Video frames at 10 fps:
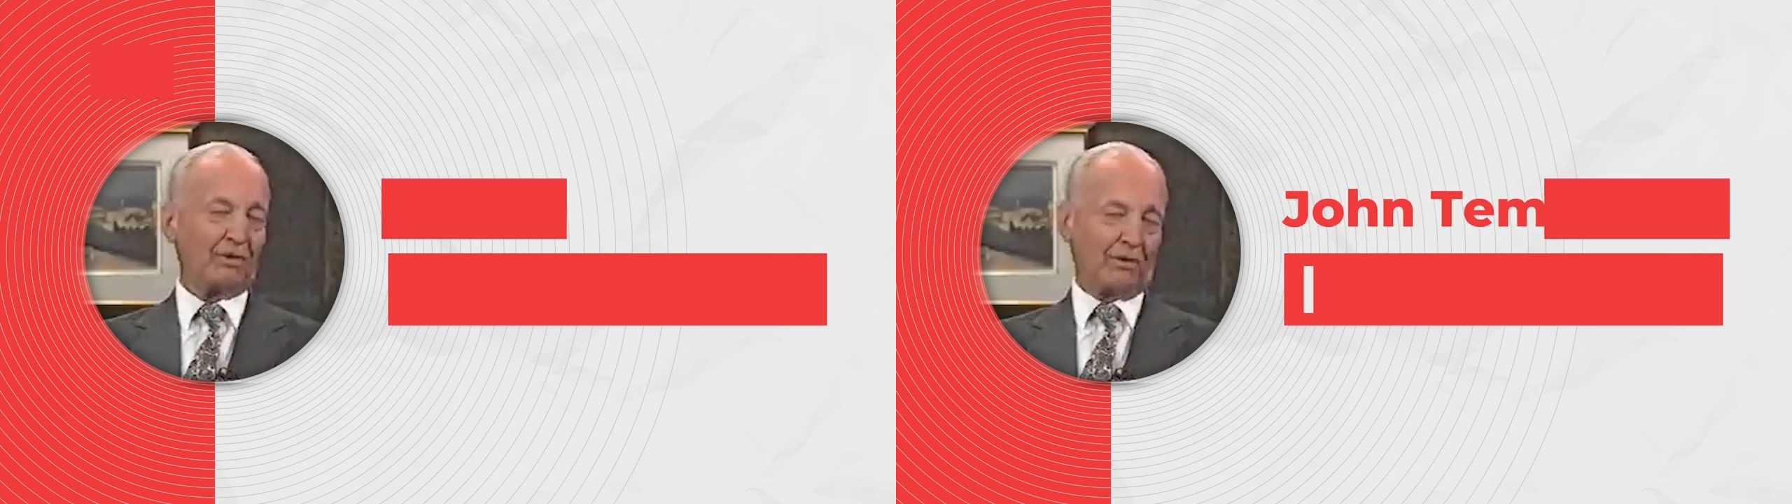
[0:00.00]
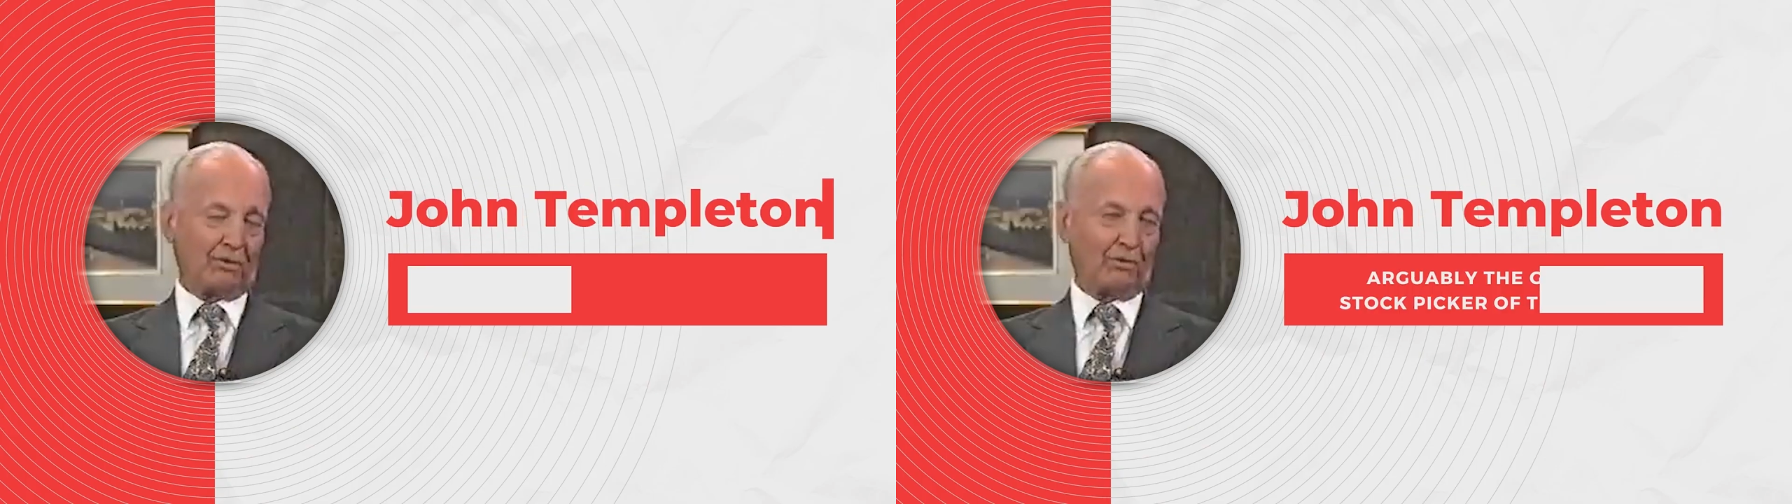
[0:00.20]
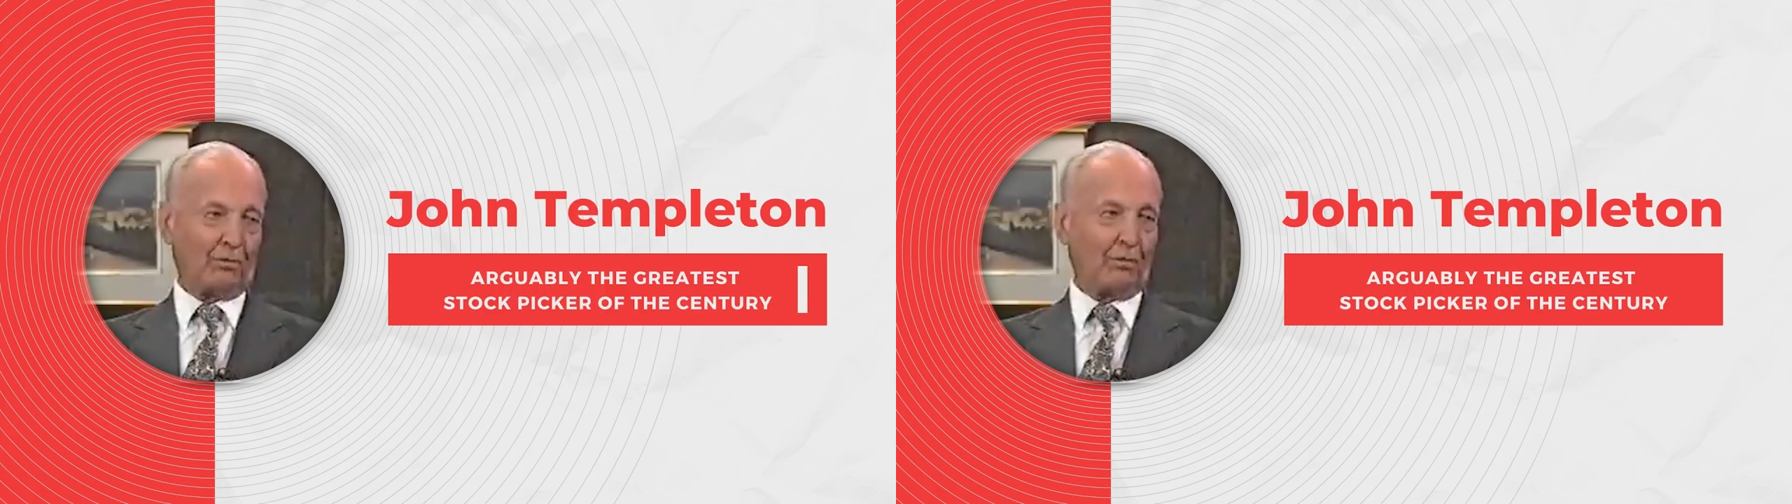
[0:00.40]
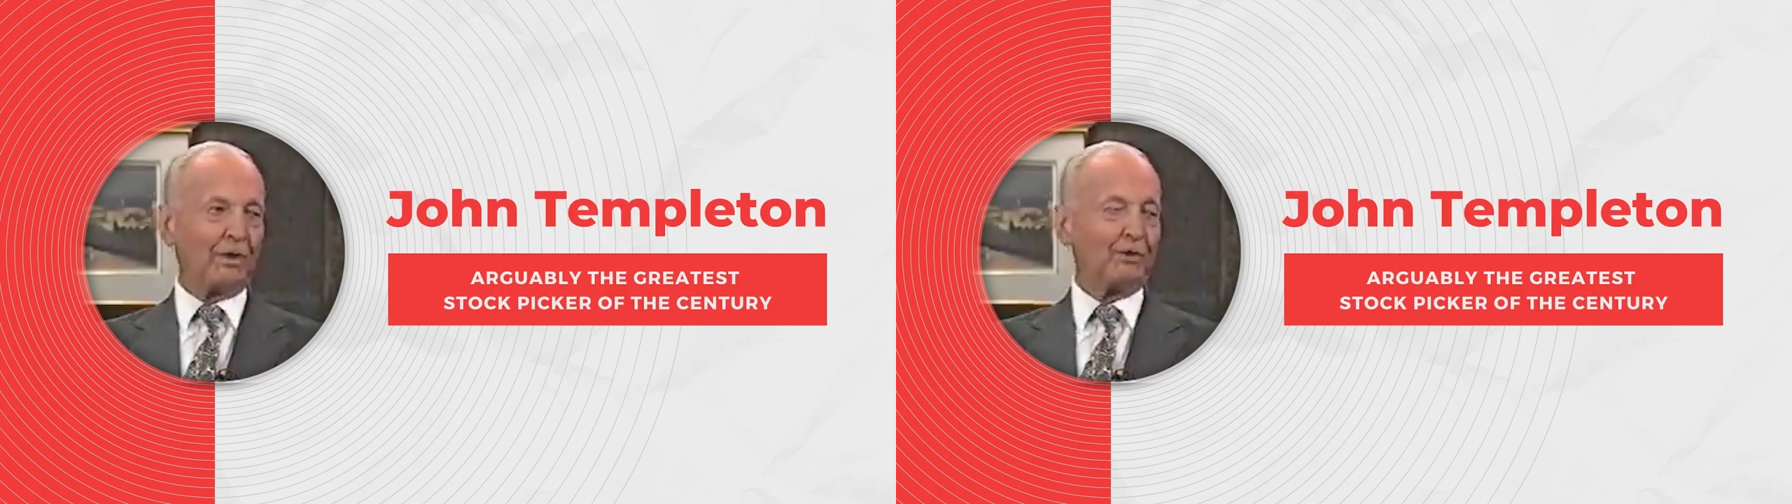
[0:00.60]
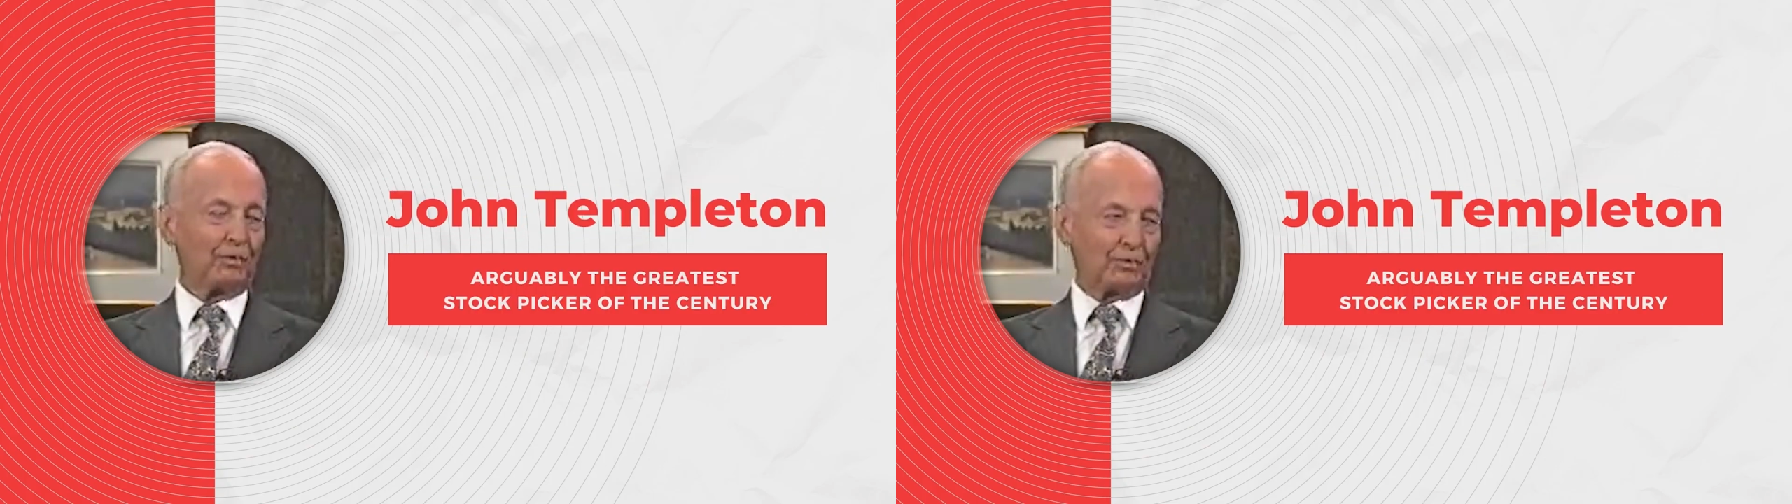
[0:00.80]
know when
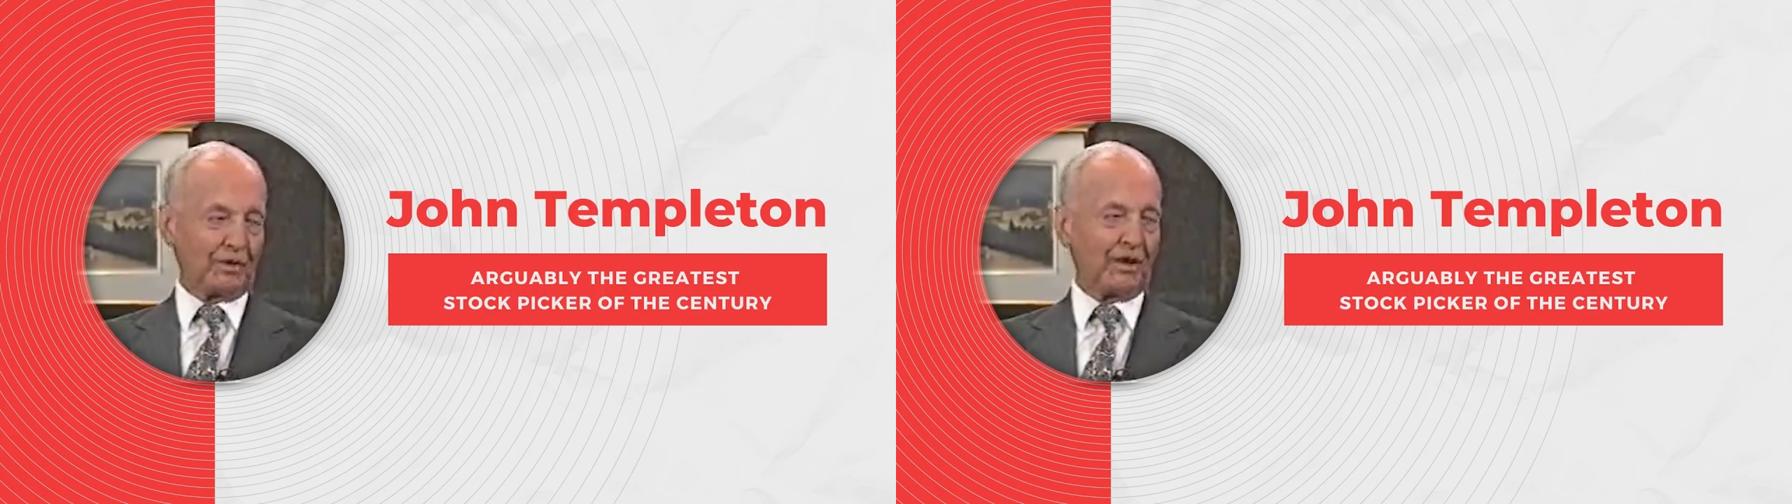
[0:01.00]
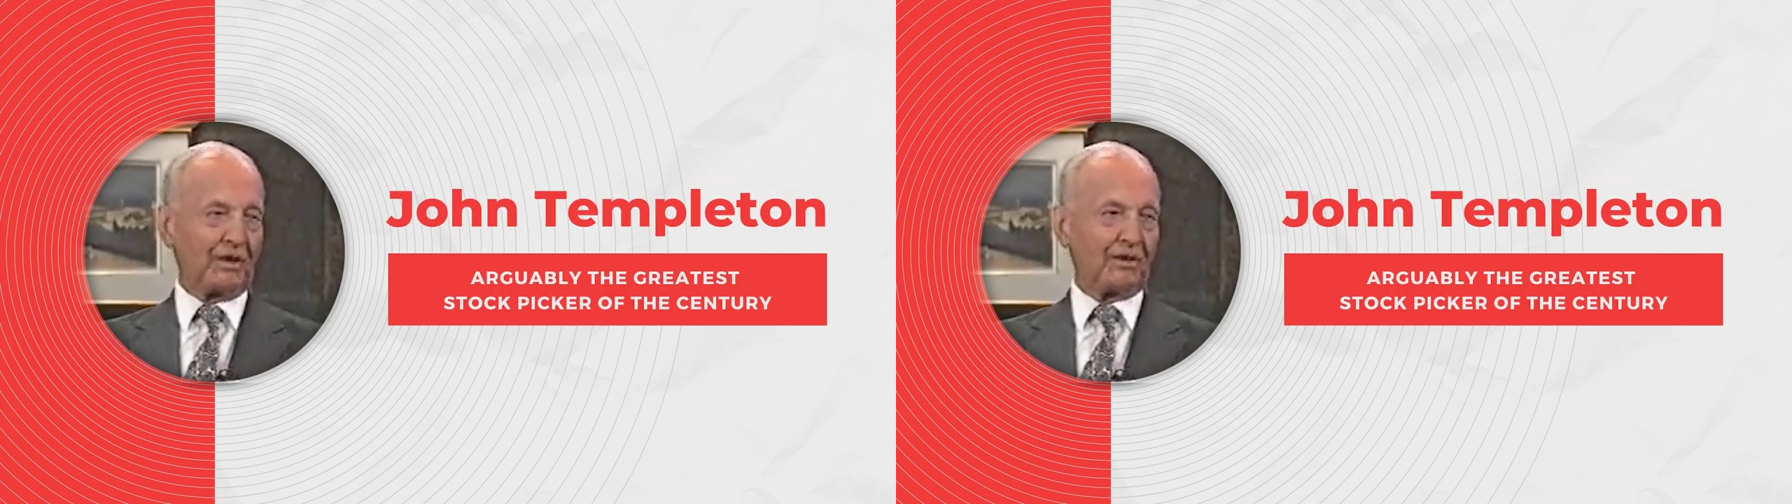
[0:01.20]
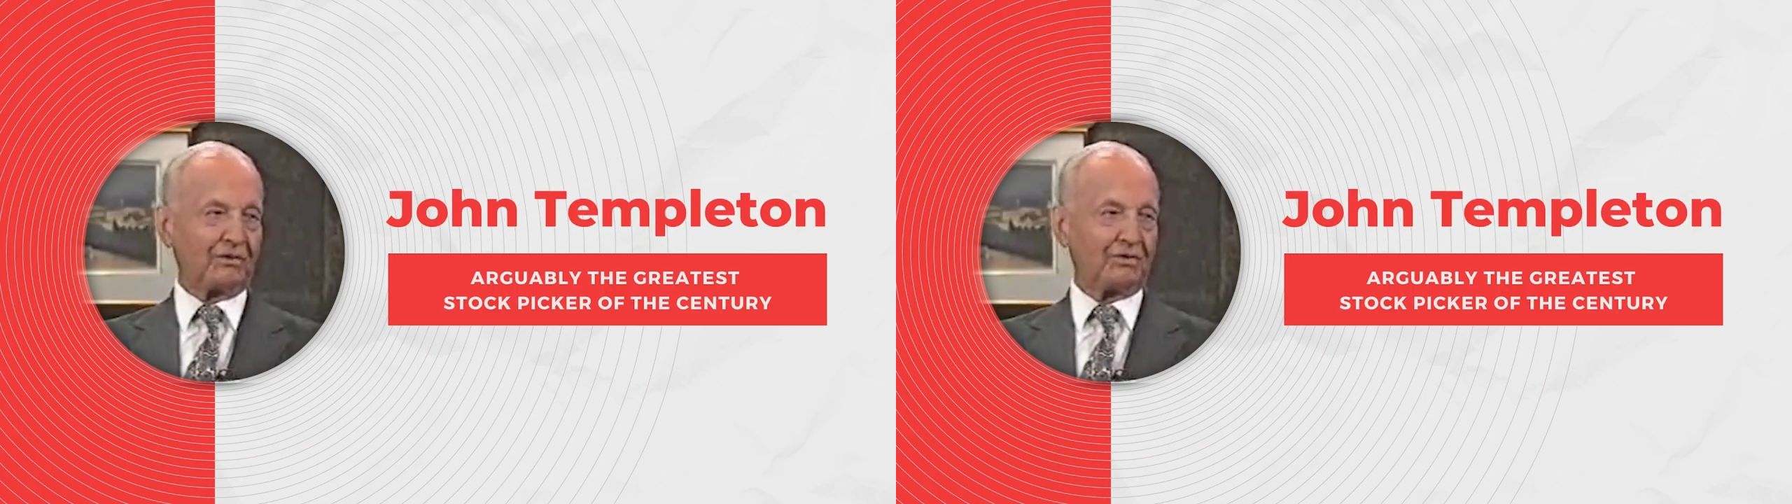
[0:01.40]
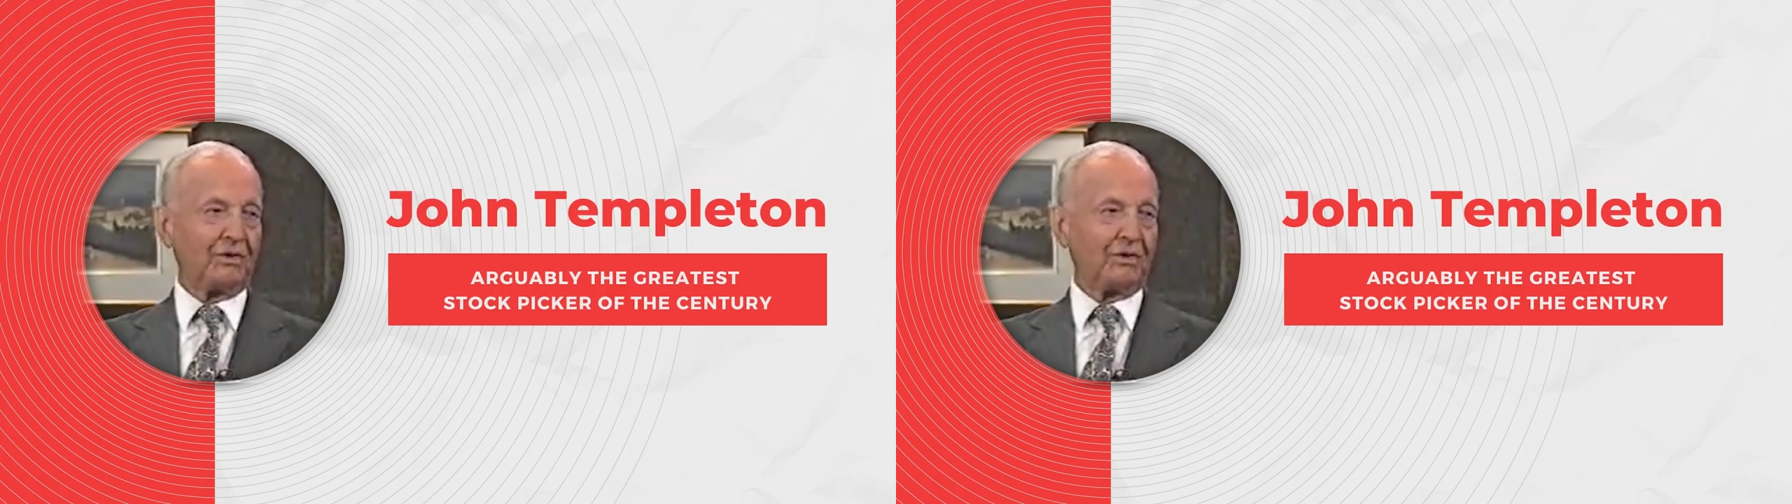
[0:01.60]
it will change.